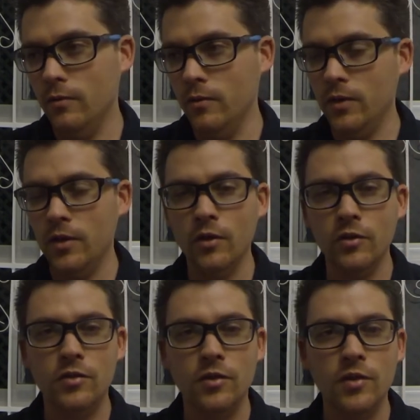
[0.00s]
and you've got a
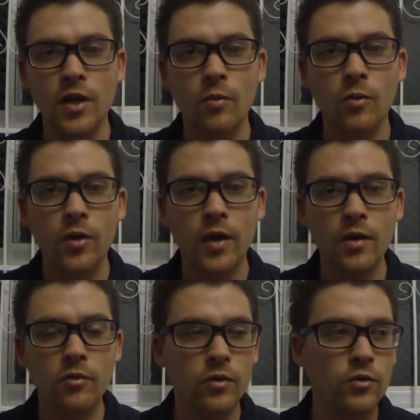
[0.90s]
six hour walk out
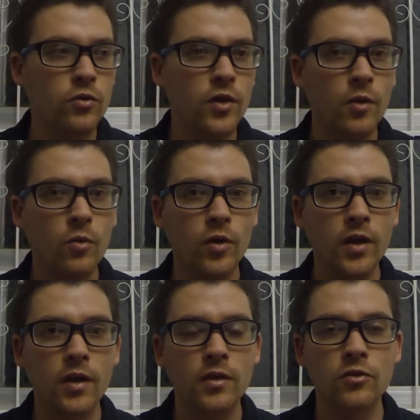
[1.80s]
or a two day walk
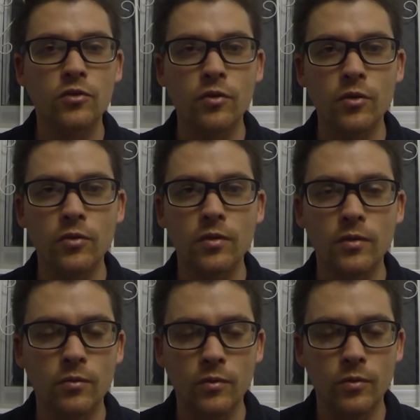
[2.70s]
out, you're screwed,
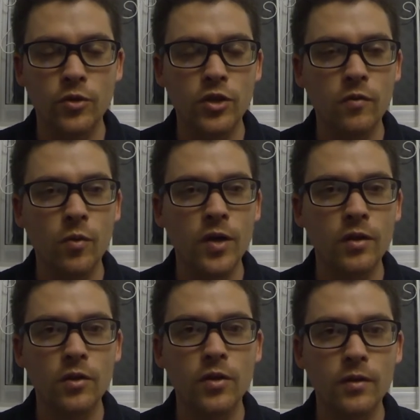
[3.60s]
whichever way you
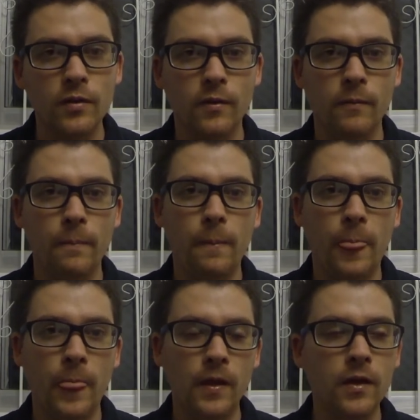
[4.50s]
look at it.
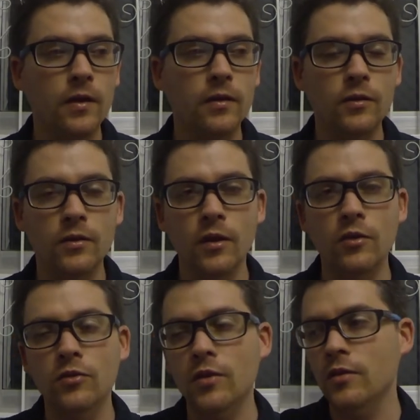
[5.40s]
Uh, you know,
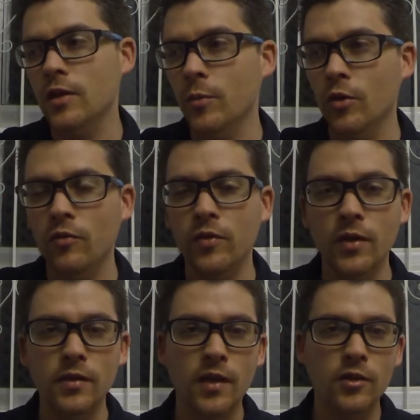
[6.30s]
you send someone off and
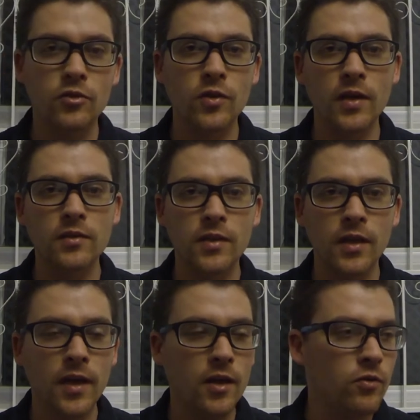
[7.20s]
they take two days to get
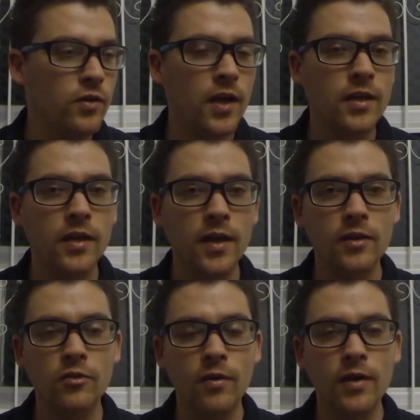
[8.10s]
out or a day to get out
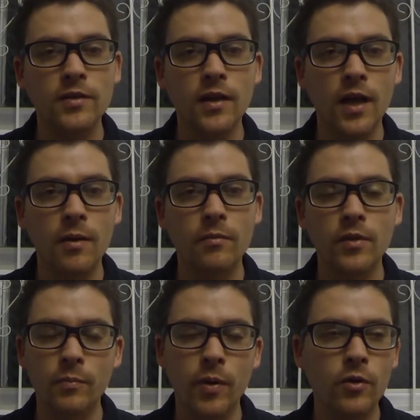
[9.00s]
to raise the alarm
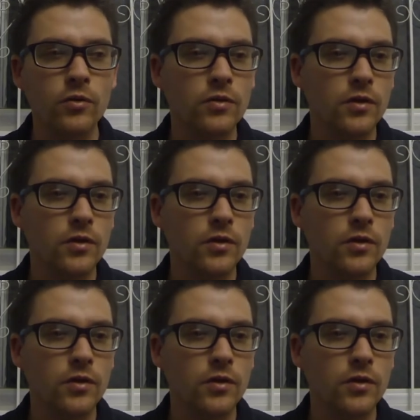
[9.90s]
you're poked.